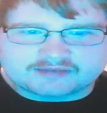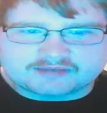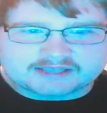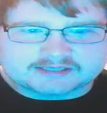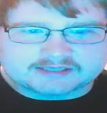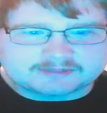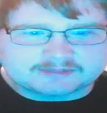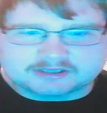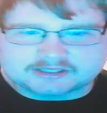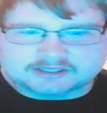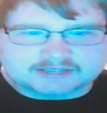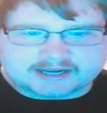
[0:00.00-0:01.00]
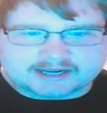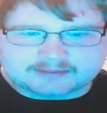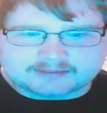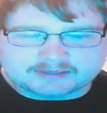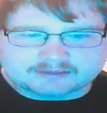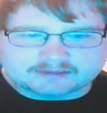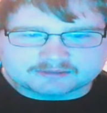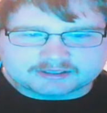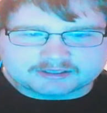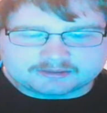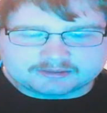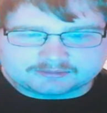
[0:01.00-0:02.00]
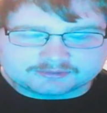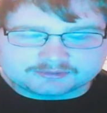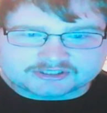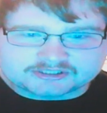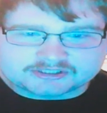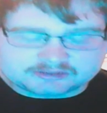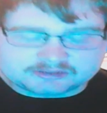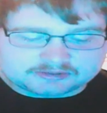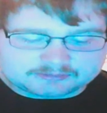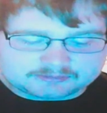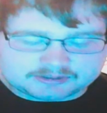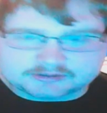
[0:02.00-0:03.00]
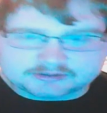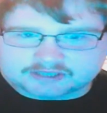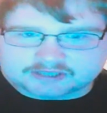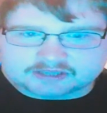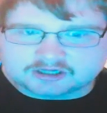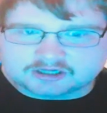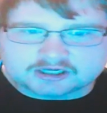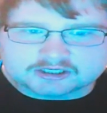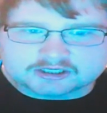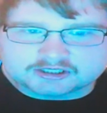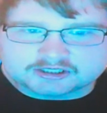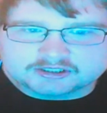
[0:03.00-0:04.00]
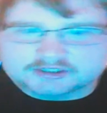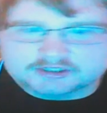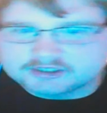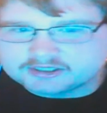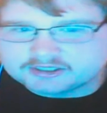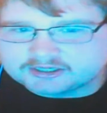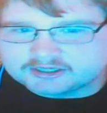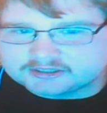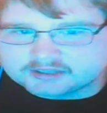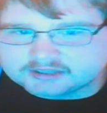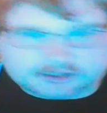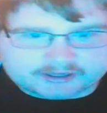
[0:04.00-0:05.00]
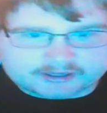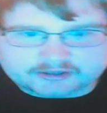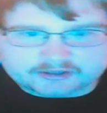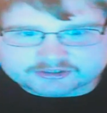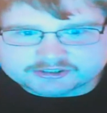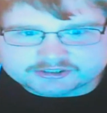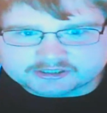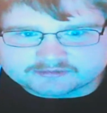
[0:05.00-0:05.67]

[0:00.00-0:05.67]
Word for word: It's gonna be a long time, and it it, it will just be take longer and all that other stuff.